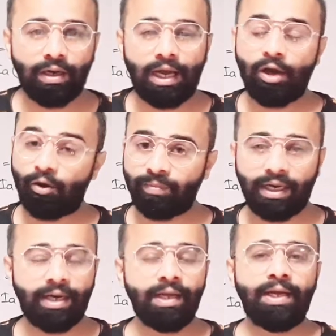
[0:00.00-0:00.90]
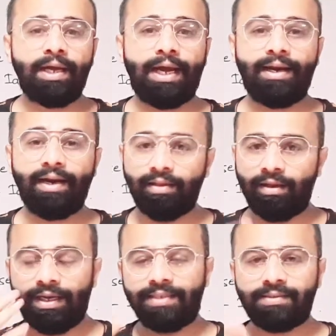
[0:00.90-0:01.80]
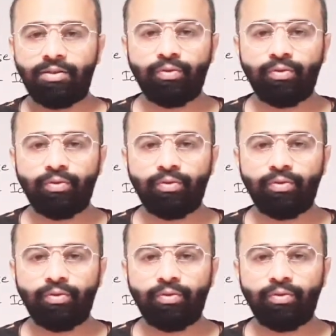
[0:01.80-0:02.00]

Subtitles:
I hope that, and at the last,